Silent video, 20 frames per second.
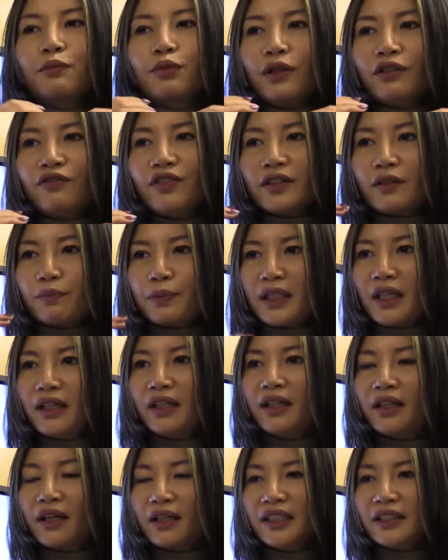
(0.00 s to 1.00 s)
equip
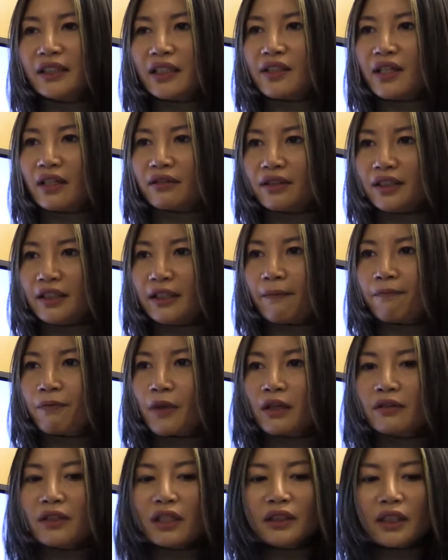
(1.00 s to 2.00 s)
with skills
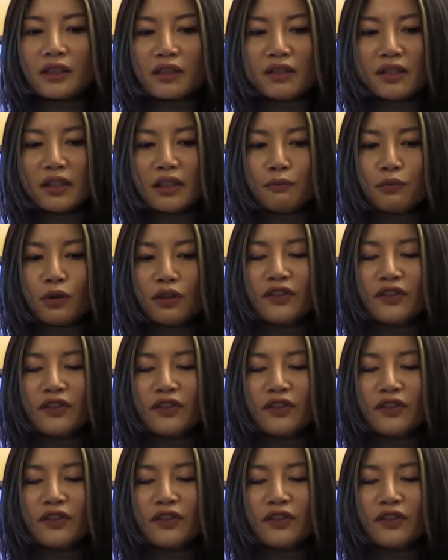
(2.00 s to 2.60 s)
needed for the